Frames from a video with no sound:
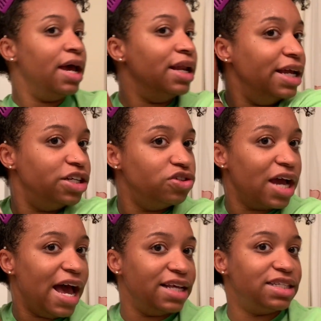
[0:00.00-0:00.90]
Let you
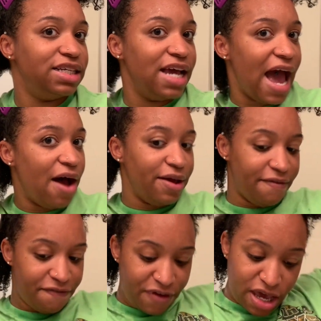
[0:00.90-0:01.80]
guys see how it
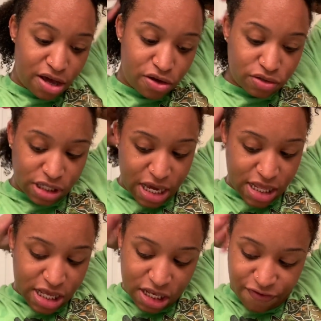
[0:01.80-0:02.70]
feels in this